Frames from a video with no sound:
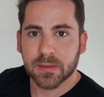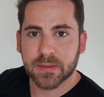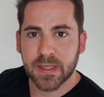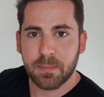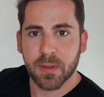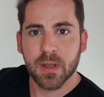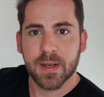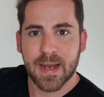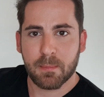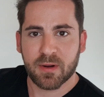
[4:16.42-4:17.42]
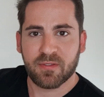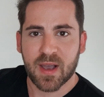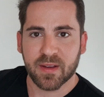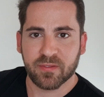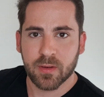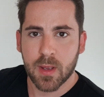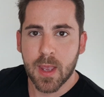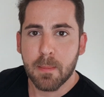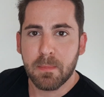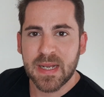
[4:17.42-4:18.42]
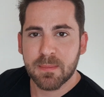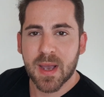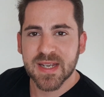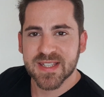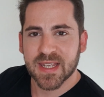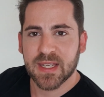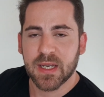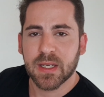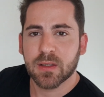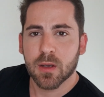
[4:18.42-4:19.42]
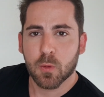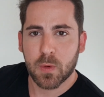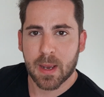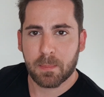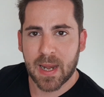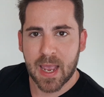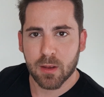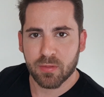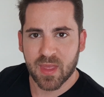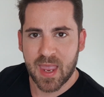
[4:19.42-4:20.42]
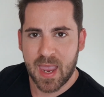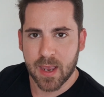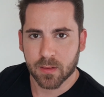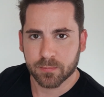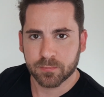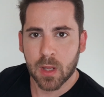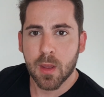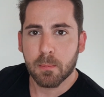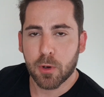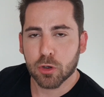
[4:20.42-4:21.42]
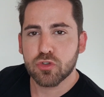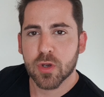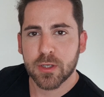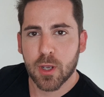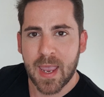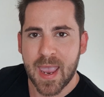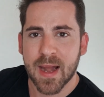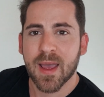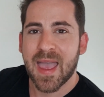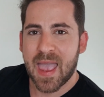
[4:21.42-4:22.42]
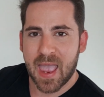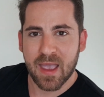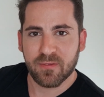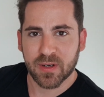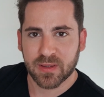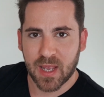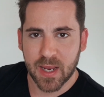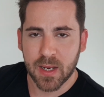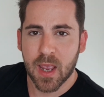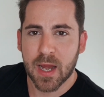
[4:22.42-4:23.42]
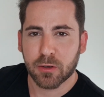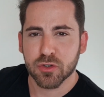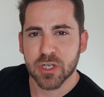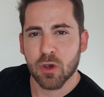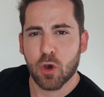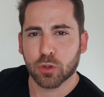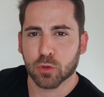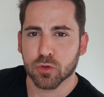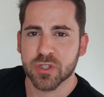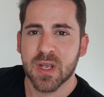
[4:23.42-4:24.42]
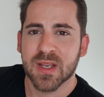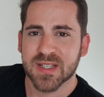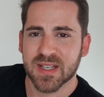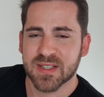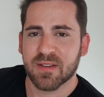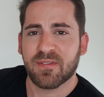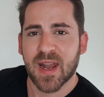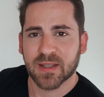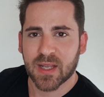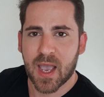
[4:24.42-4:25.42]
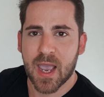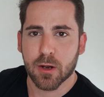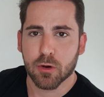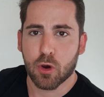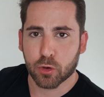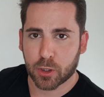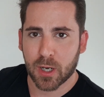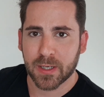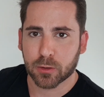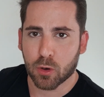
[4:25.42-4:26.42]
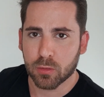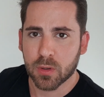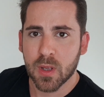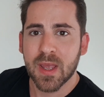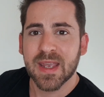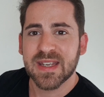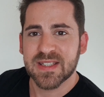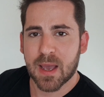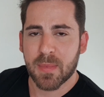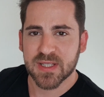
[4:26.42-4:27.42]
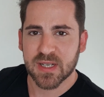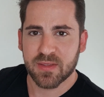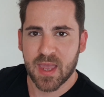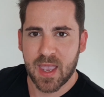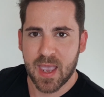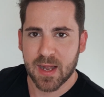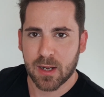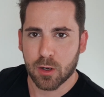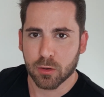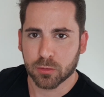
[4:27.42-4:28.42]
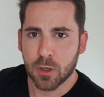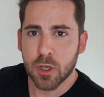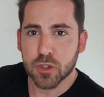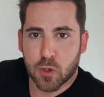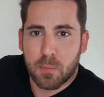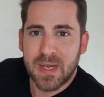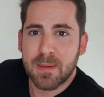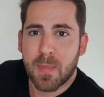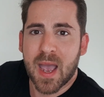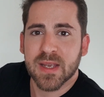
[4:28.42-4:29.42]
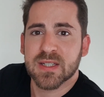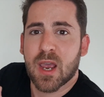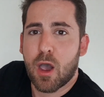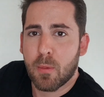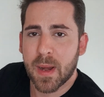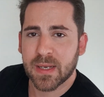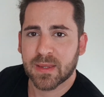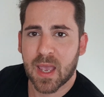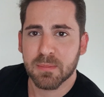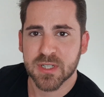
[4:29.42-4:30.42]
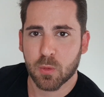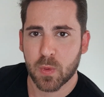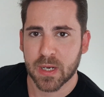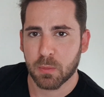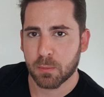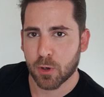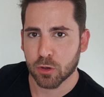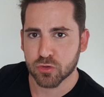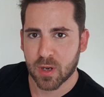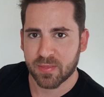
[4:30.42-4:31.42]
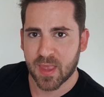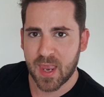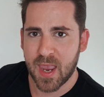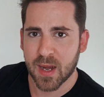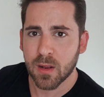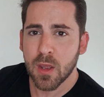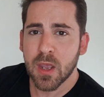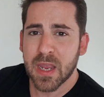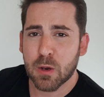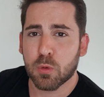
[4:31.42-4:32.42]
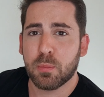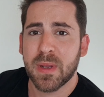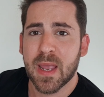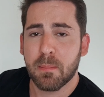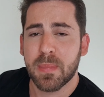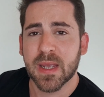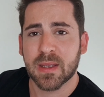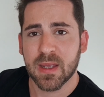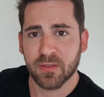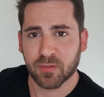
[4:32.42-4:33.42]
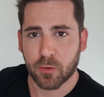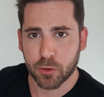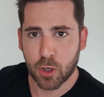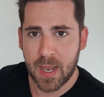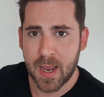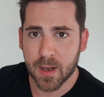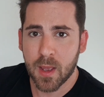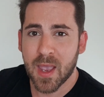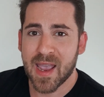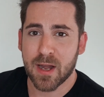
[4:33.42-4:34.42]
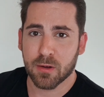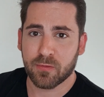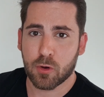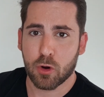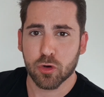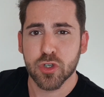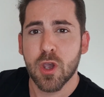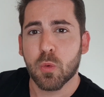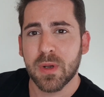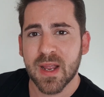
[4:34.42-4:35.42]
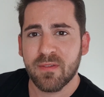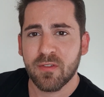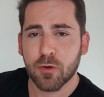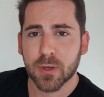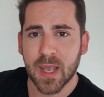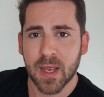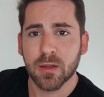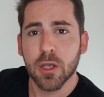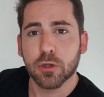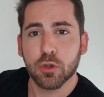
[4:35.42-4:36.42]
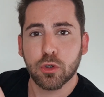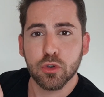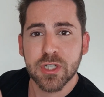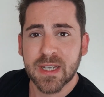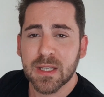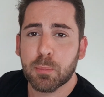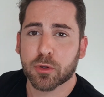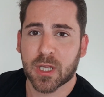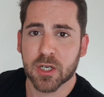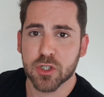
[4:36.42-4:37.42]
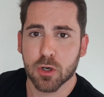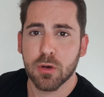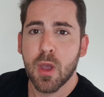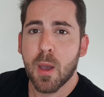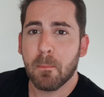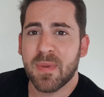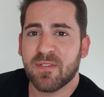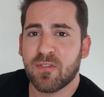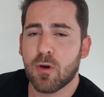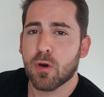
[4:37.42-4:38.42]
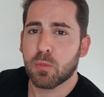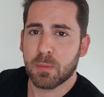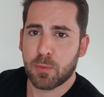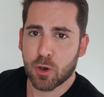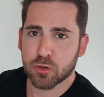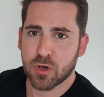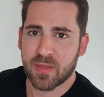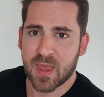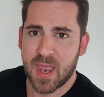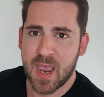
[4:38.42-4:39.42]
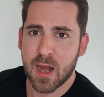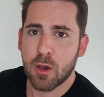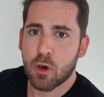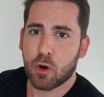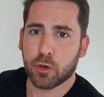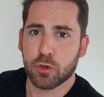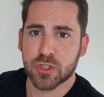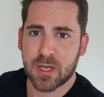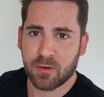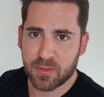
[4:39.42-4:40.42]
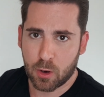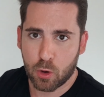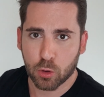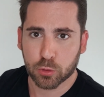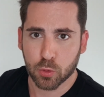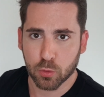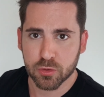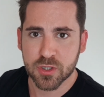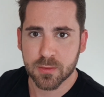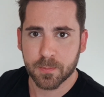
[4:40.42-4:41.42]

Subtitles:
Tip number 5. Minimize the heat we apply on the hair. Blow drying your hair every day and using hot tools such as flat iron or curly tongue is damaging the hair a lot. So minimize how many times a week we blow drying the hair, it will be a big gift for your hair. And of course, we never forget to use heat protection before we blow dry the hair or use any of the hot tools.